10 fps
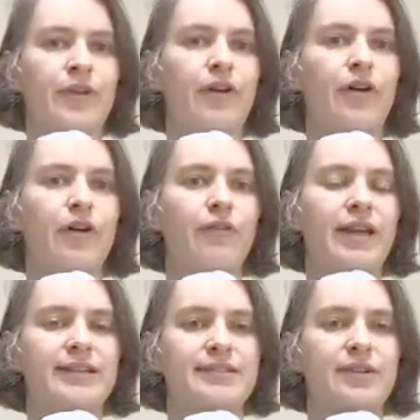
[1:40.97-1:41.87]

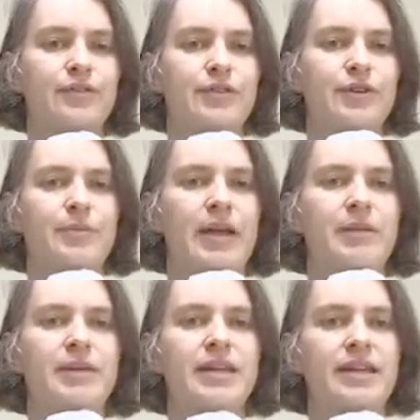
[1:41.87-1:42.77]
Always hold your
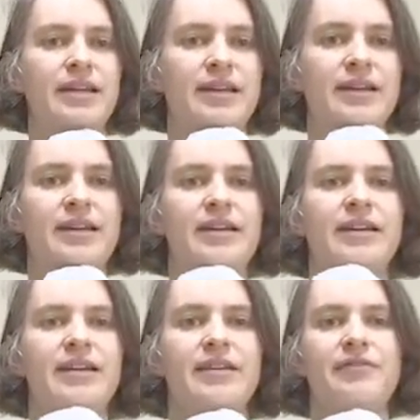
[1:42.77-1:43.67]
baby
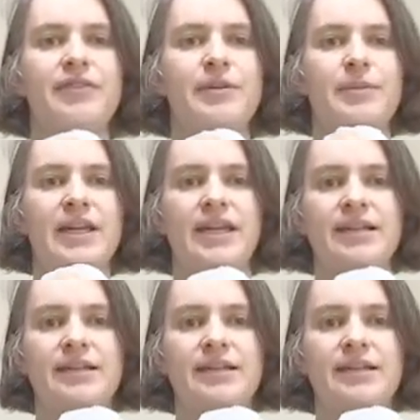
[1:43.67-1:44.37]
firmly.